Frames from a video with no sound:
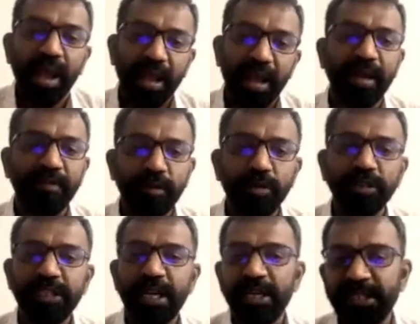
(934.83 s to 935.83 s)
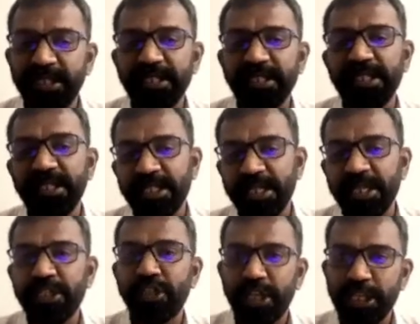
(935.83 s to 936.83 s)
And of course, there are citizens,
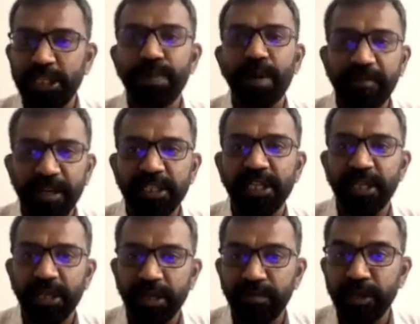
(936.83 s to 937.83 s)
industries, private sector,